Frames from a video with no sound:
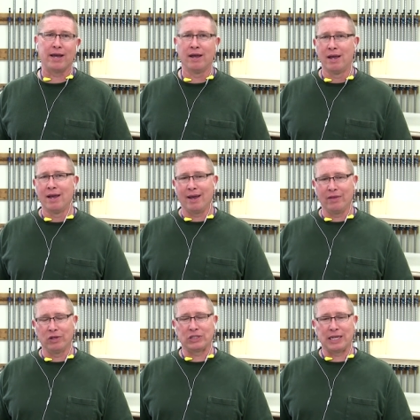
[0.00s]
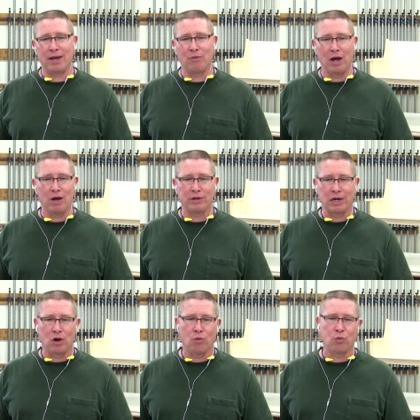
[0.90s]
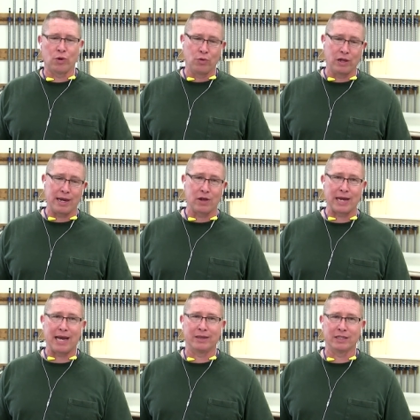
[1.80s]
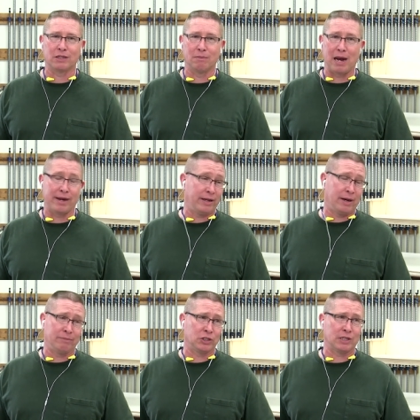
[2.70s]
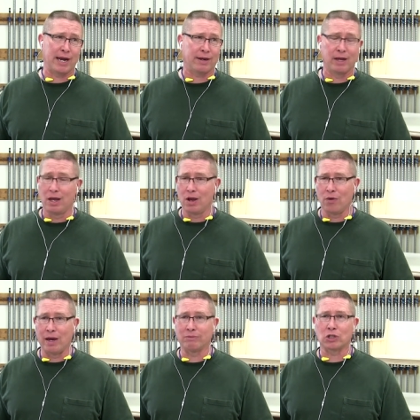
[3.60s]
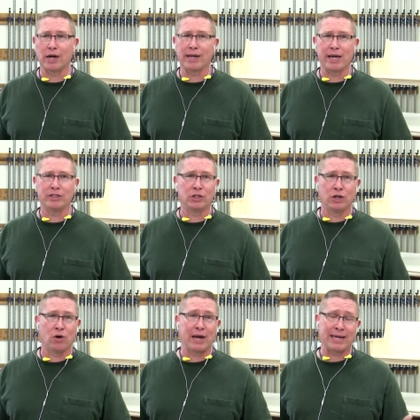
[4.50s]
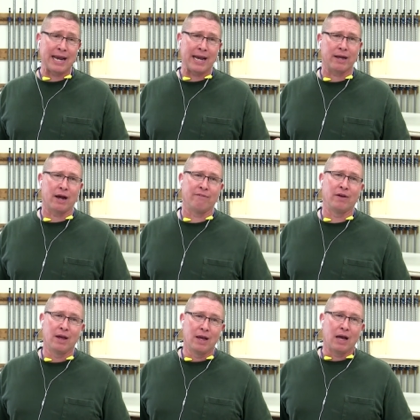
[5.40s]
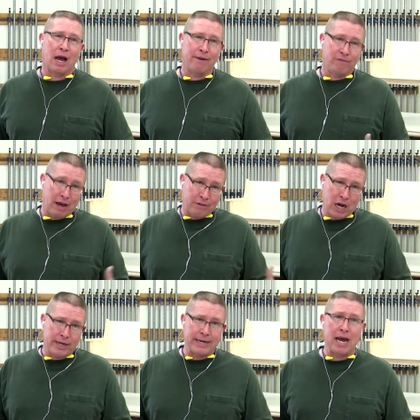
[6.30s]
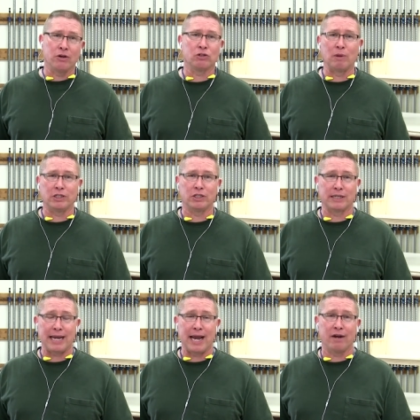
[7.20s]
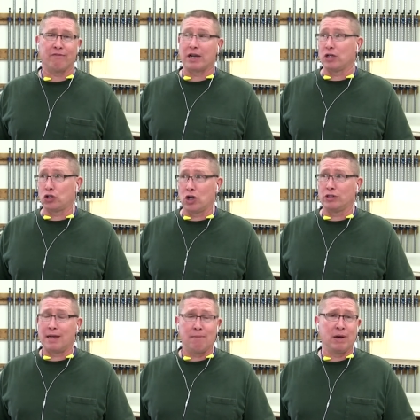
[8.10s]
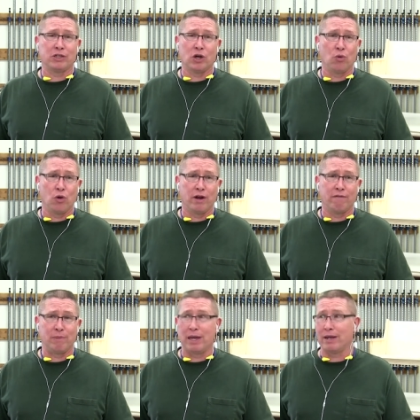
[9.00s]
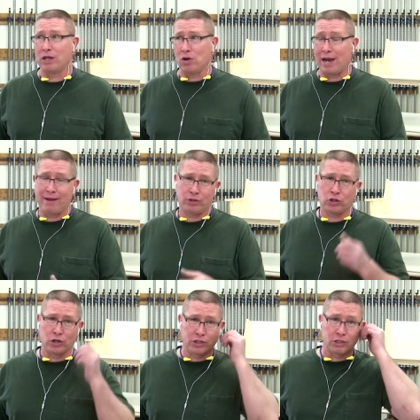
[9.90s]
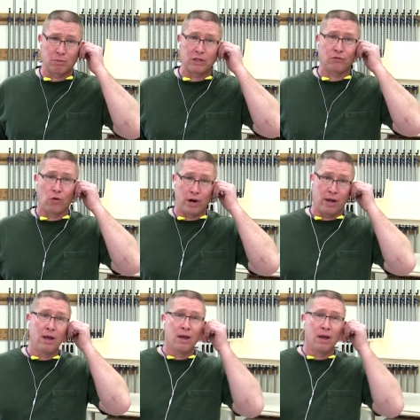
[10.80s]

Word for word: it. And they'll say, well, you know, we really only had this in mind. And then I'm just like, well, I'm sorry guys, you know, I can't. I've, I've, I've cut it down as much as I can. If I could charge that much, I would have. But, you know, I have to charge this much for it